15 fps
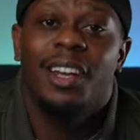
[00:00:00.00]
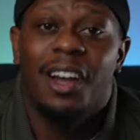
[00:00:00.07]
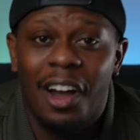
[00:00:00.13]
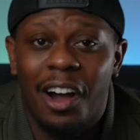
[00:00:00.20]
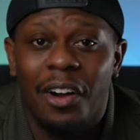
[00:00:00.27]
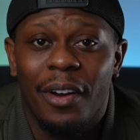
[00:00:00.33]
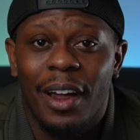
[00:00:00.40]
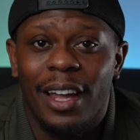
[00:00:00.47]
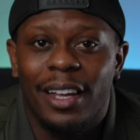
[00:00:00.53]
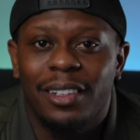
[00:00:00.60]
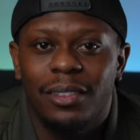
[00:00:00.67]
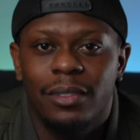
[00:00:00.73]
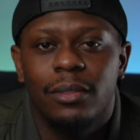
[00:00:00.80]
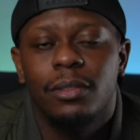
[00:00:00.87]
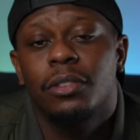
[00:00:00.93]
All right,
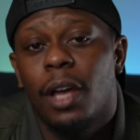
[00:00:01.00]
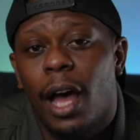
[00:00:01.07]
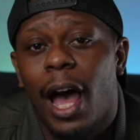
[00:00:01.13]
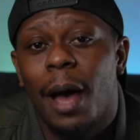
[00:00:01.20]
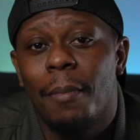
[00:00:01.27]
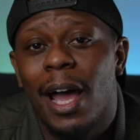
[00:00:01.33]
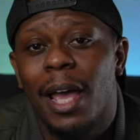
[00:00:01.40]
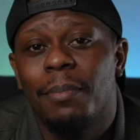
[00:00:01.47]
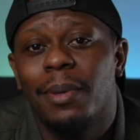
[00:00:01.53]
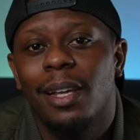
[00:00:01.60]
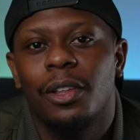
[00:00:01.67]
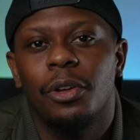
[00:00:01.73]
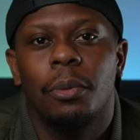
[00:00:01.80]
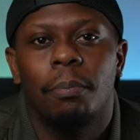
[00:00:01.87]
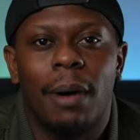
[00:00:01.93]
I might be a
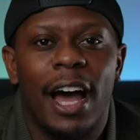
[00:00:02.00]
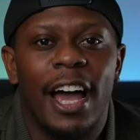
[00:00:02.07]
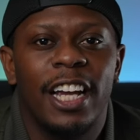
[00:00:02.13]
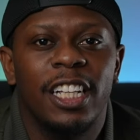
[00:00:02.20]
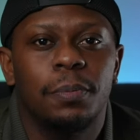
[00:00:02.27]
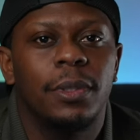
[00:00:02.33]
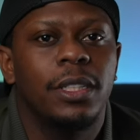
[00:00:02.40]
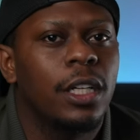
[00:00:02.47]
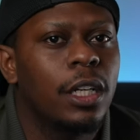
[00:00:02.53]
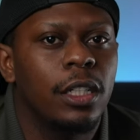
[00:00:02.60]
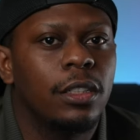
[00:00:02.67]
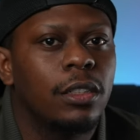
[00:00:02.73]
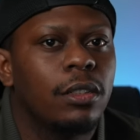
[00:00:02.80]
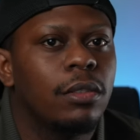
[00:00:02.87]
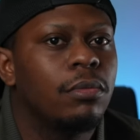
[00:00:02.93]
little biased
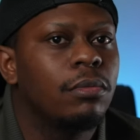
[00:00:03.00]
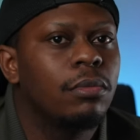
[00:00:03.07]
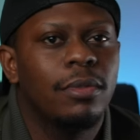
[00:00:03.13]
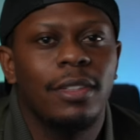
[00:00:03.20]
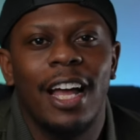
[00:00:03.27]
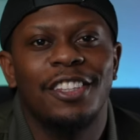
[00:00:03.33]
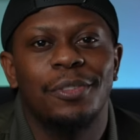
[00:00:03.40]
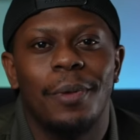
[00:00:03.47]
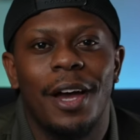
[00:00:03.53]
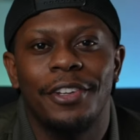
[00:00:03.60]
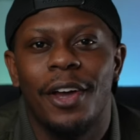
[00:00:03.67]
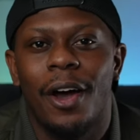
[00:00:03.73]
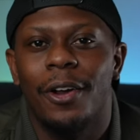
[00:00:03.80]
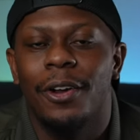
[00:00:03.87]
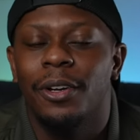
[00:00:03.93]
because that's my
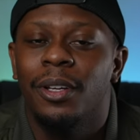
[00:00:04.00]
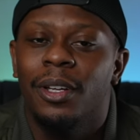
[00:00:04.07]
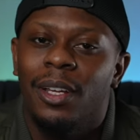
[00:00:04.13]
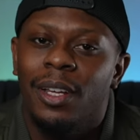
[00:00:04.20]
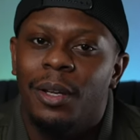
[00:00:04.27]
daughter,